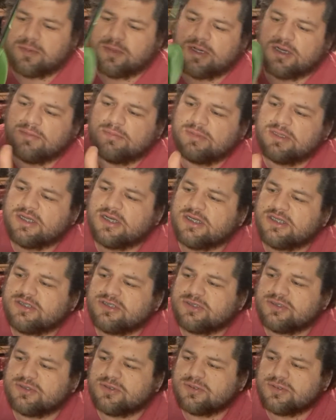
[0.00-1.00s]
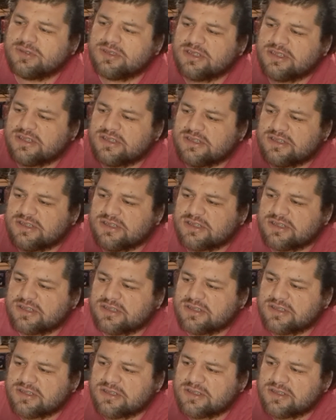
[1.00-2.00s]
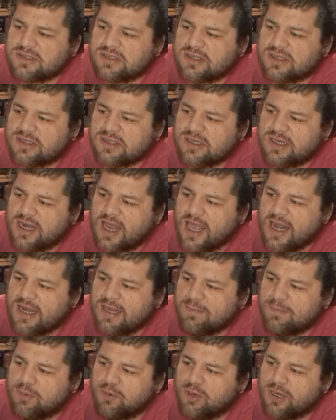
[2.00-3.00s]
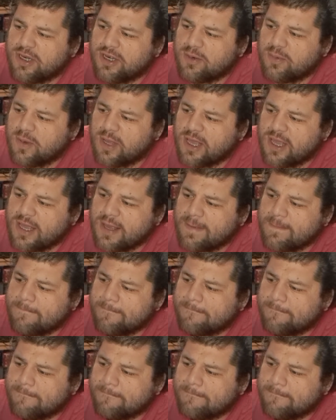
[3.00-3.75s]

what I'm gonna do is just lightly pull it away.